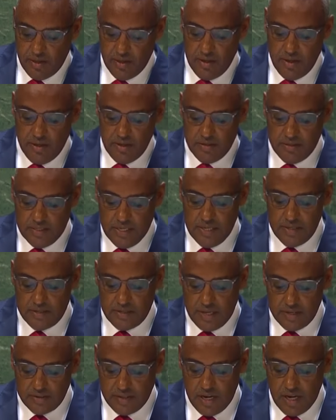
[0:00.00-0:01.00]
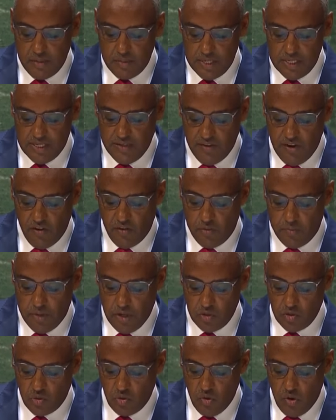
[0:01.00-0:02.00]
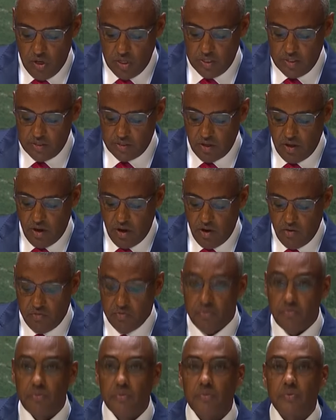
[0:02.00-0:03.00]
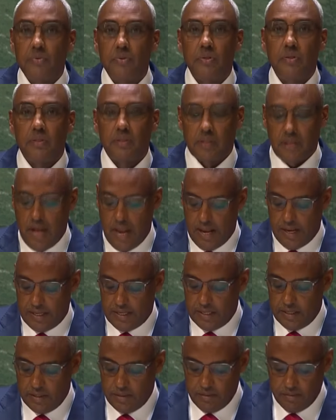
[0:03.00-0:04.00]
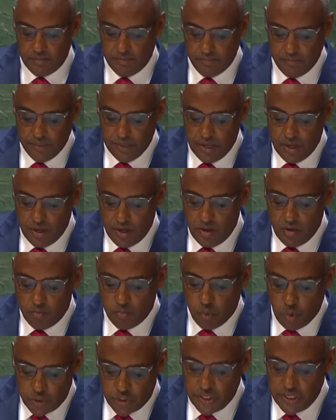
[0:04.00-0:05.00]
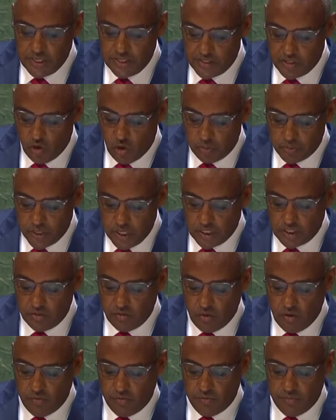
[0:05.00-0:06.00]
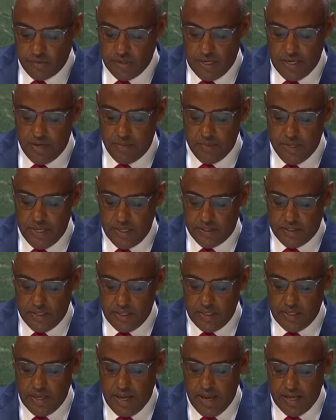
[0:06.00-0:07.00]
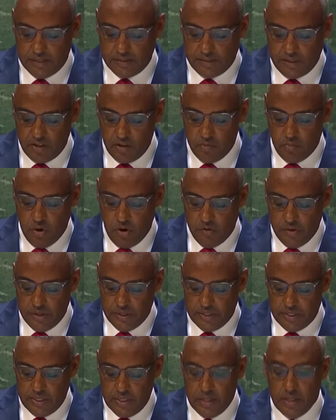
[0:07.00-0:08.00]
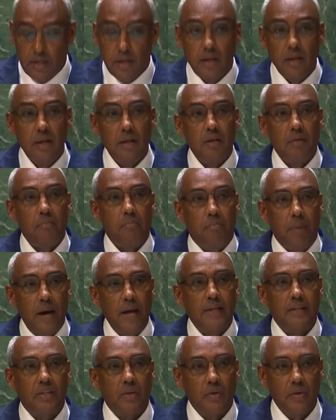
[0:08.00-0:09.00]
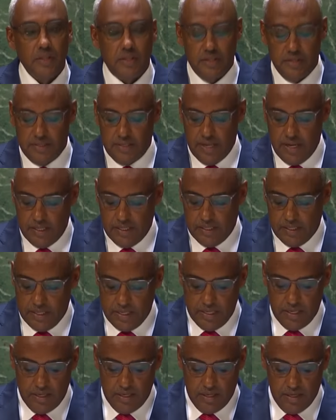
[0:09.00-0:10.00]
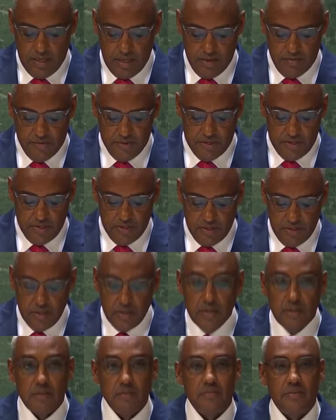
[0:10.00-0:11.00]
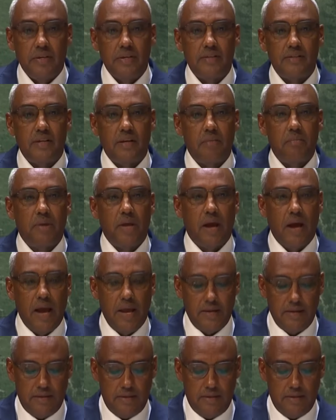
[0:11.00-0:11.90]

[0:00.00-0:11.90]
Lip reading: the sustainable development goals of TRAC, pushing the objective of eliminating extreme poverty by 2030 even further behind.